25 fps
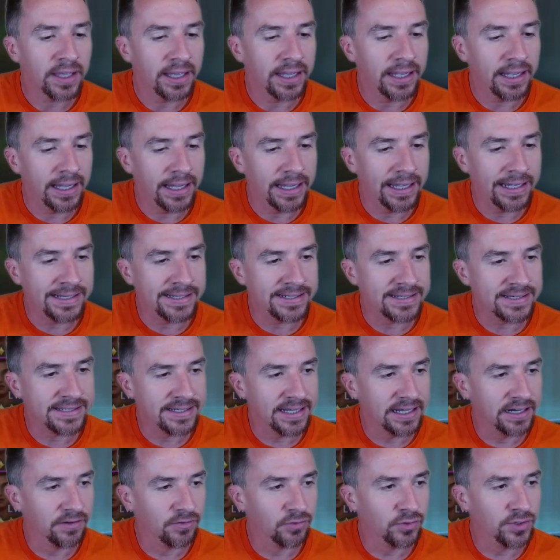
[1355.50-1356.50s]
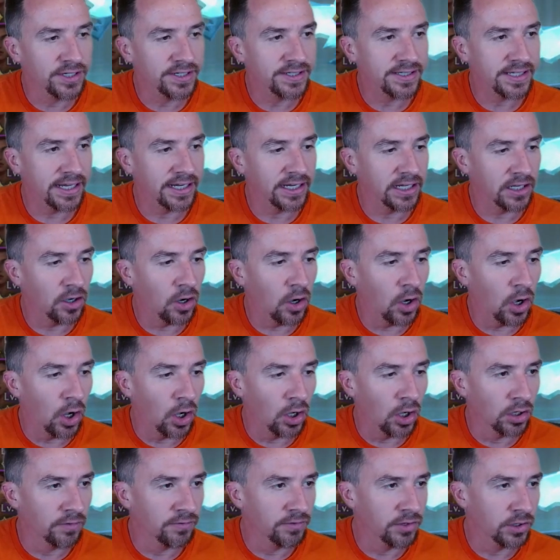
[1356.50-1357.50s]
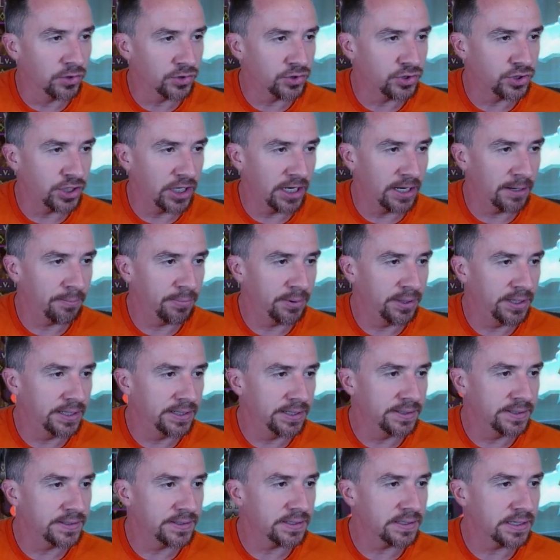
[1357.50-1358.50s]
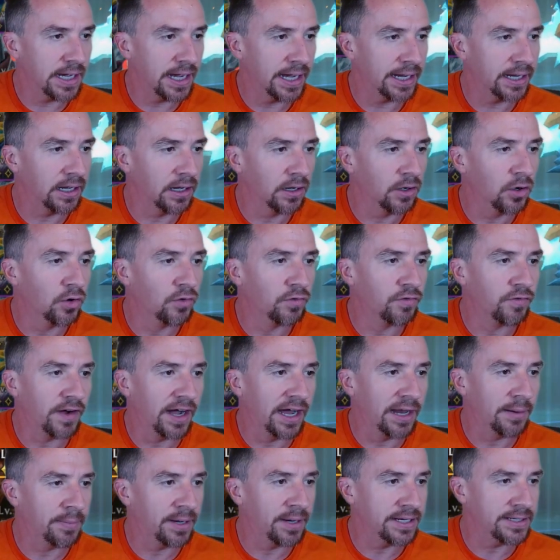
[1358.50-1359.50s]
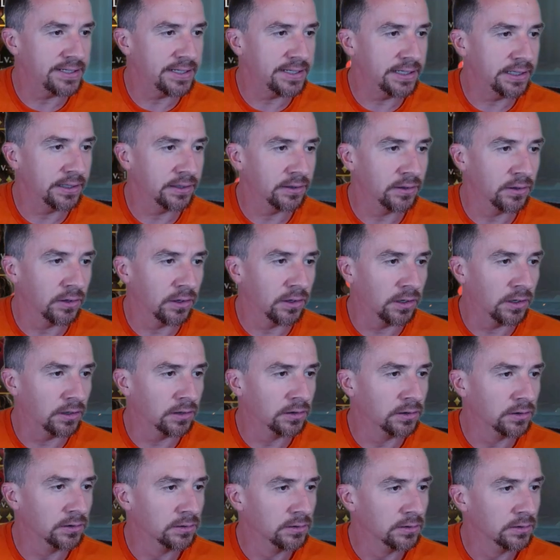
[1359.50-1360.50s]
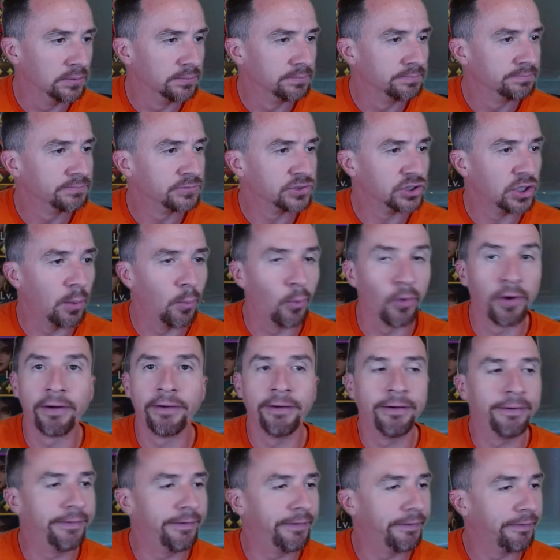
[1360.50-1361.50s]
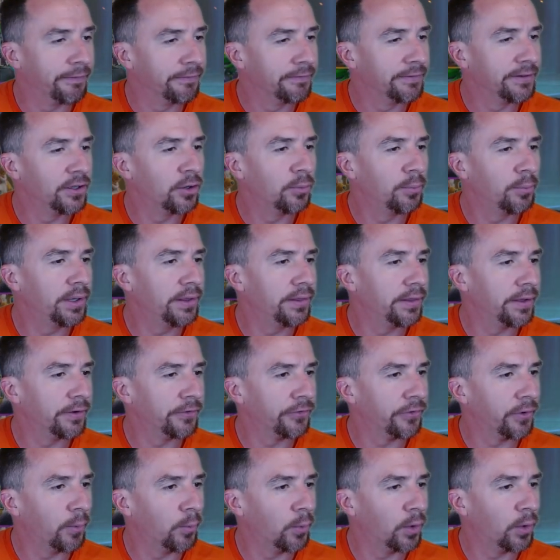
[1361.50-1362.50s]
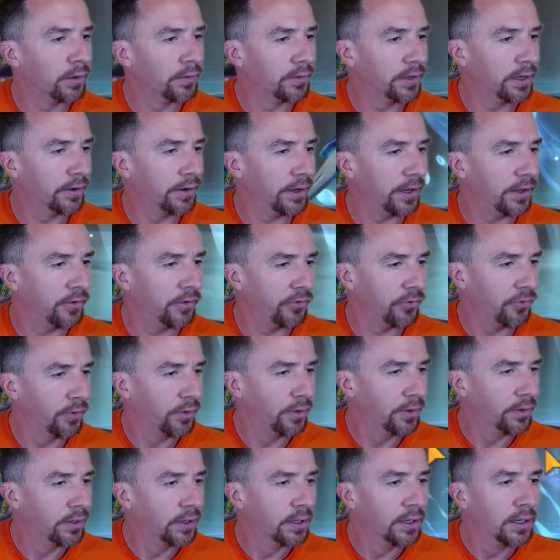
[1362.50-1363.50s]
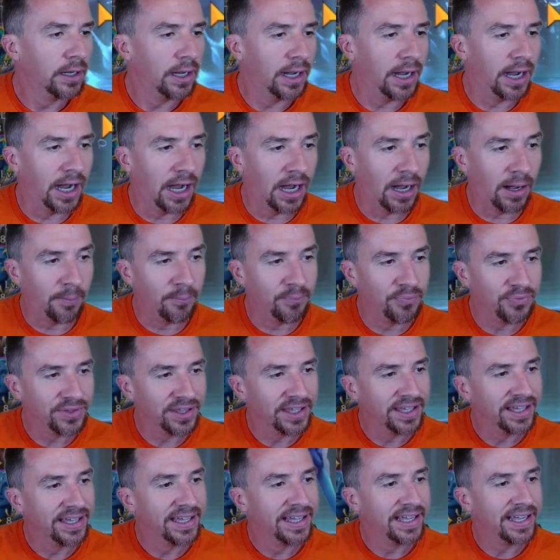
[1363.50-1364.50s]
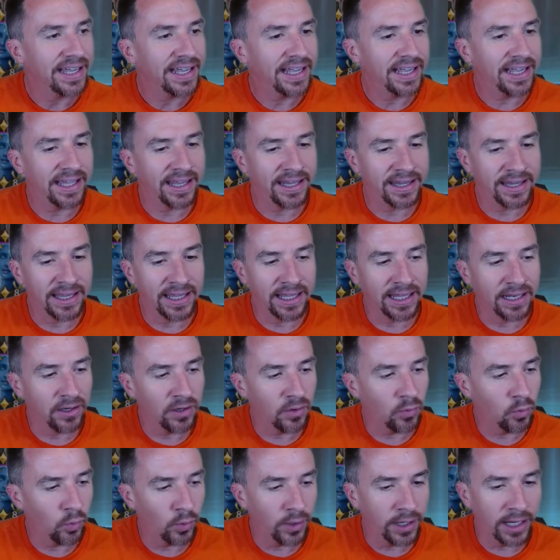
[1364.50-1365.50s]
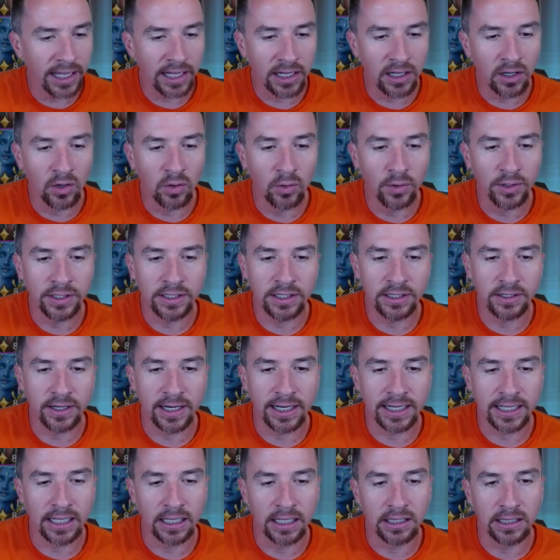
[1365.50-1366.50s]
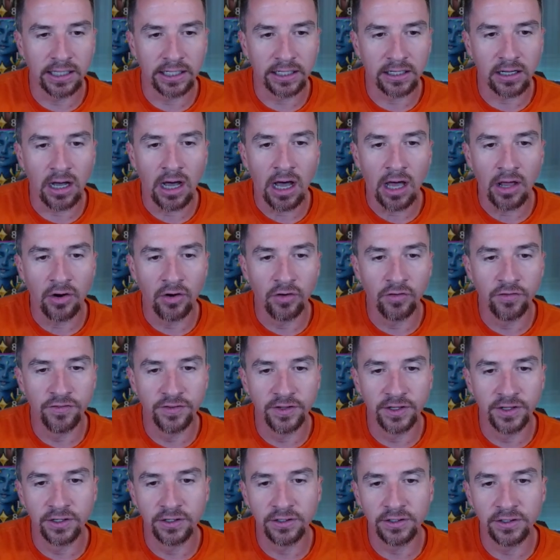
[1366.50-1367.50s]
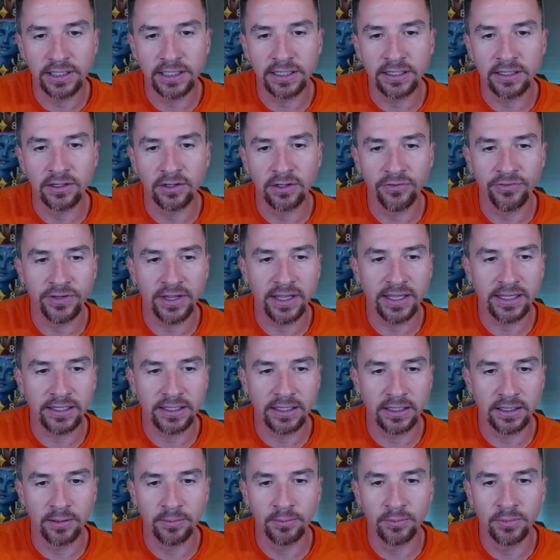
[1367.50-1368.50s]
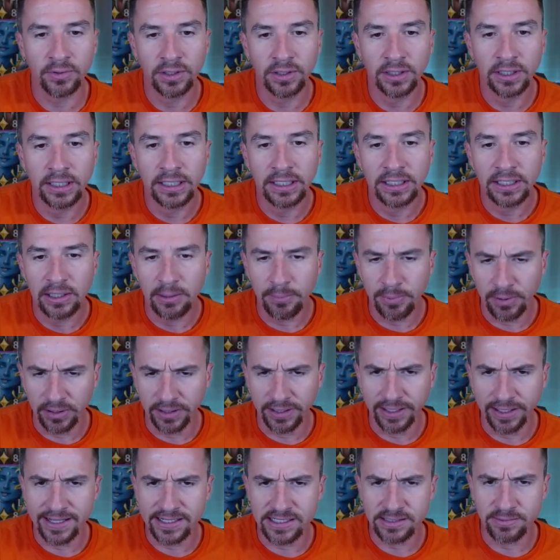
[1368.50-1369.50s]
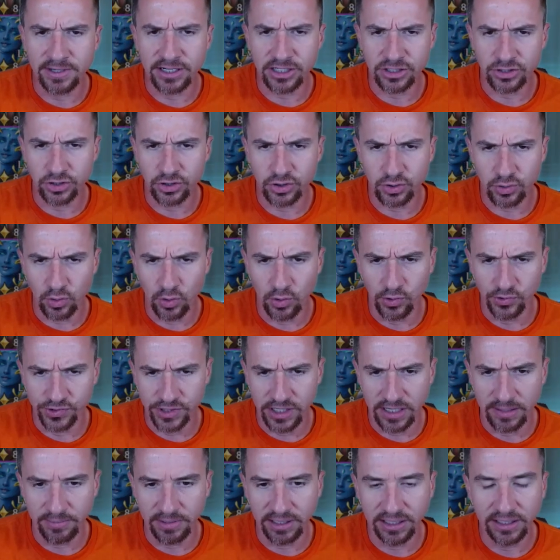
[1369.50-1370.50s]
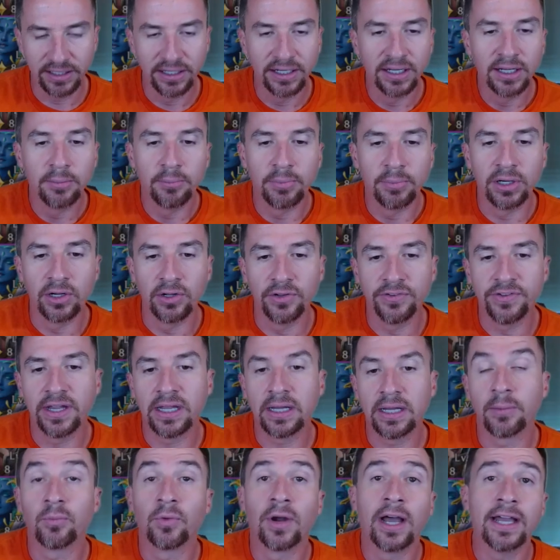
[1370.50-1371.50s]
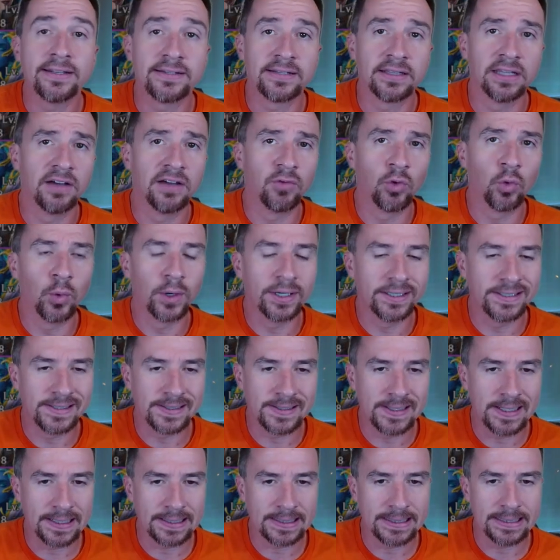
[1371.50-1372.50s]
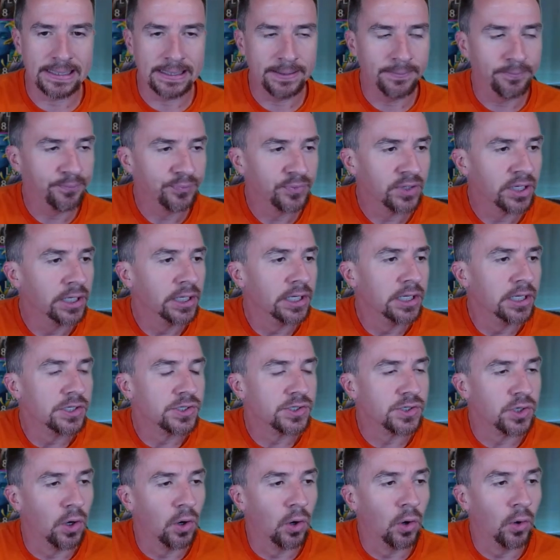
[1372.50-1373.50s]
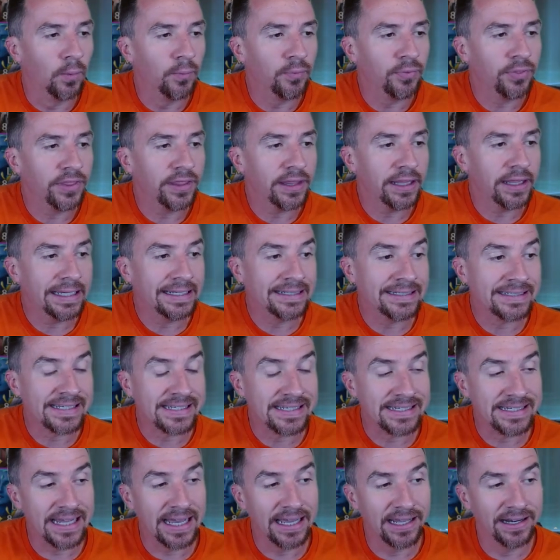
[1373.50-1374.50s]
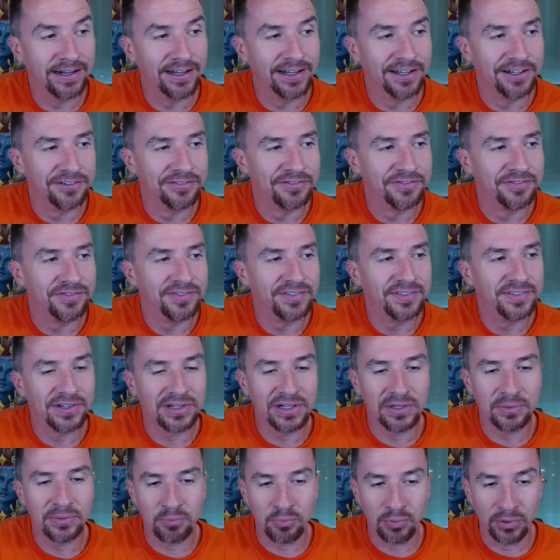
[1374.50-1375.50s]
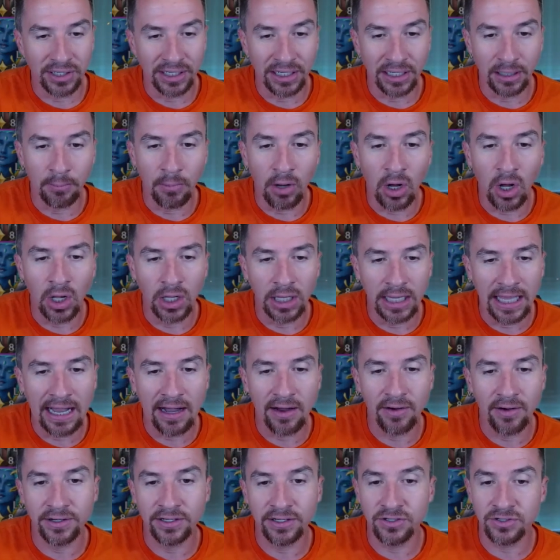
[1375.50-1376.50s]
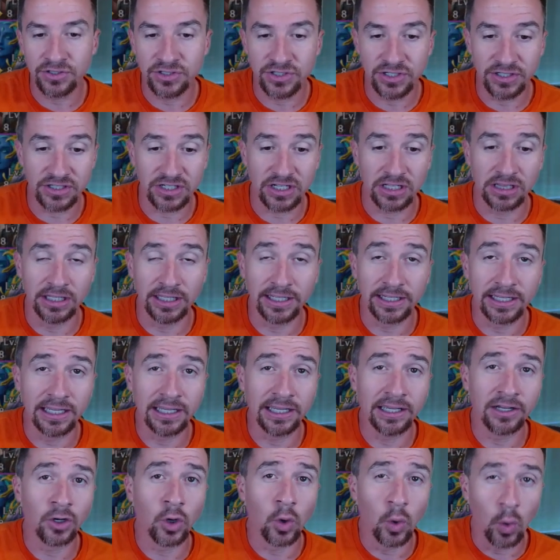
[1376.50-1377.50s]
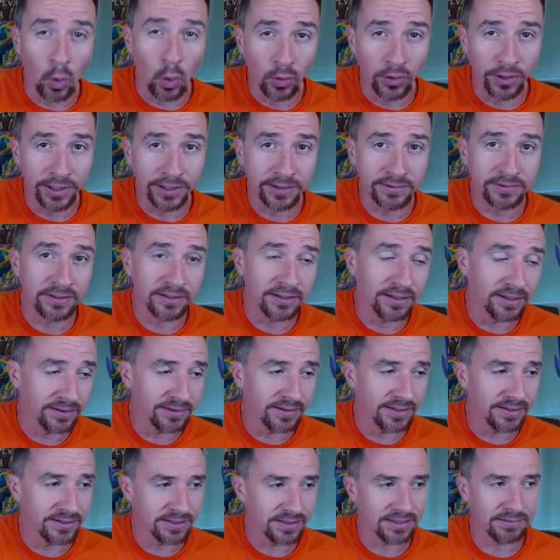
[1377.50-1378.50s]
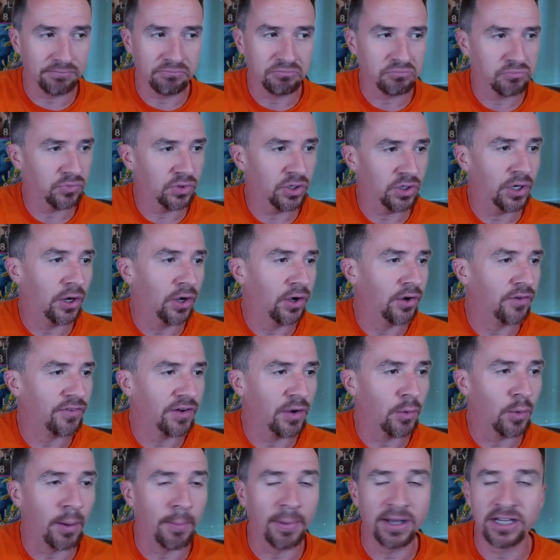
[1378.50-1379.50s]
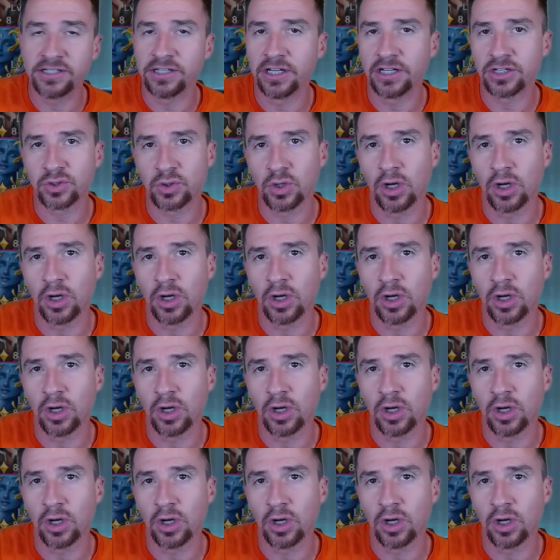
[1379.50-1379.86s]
instead of resetting all of those champions, I can go find my Tianlong somewhere in here. He'll be there somewhere. There he is. And then when I go in here, I can click autofill and it'll take him, apparently I had some extra scrolls on me, but it'll take him right to level 160. So instead of bringing them all out and you're just clicking and holding to get this, you know, if I want my Tuskgrog